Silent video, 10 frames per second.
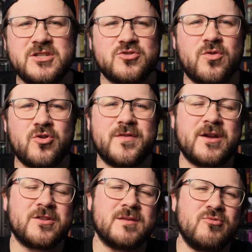Jordan over
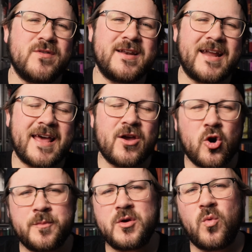here at the Movie Den. I
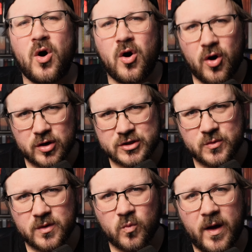hope you all are
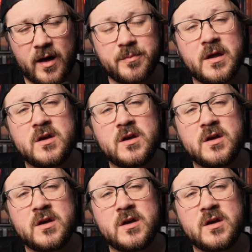doing well.